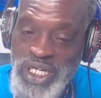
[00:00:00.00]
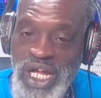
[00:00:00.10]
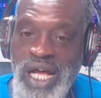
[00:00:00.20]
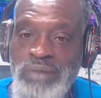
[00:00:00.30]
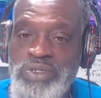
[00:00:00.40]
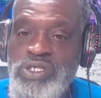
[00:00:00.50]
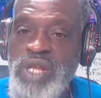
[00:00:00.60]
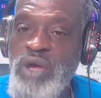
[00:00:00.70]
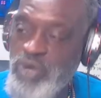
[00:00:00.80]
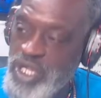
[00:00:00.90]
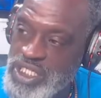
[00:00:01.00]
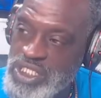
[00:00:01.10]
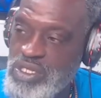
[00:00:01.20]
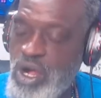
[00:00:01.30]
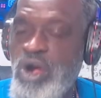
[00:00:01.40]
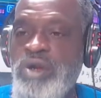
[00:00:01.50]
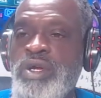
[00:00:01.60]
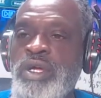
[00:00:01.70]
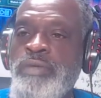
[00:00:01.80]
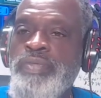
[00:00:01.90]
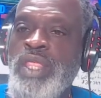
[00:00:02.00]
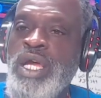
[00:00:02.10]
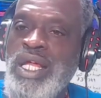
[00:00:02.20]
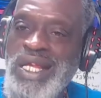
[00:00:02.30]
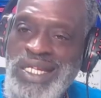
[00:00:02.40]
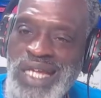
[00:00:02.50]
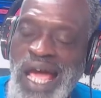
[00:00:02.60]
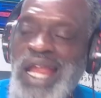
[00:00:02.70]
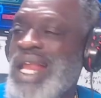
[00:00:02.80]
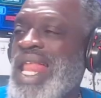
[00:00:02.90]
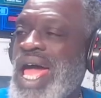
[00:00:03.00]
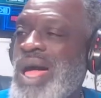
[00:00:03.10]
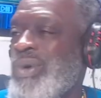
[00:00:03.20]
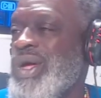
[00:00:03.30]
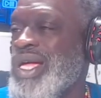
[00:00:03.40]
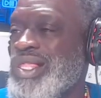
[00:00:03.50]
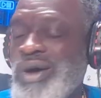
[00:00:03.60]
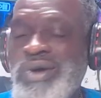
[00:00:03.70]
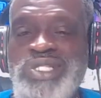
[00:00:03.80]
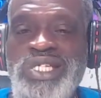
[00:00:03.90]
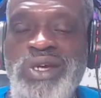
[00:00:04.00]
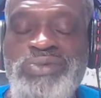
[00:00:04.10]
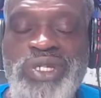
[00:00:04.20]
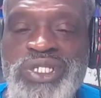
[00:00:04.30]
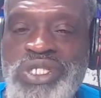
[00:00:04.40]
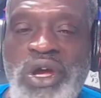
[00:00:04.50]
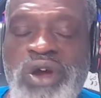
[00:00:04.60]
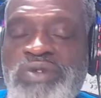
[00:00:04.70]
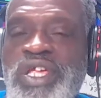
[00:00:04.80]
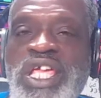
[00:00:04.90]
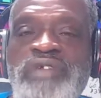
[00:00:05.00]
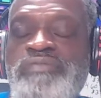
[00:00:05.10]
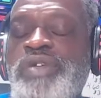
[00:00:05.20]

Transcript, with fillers: up so that we could start not allowing those that don't deserve to even be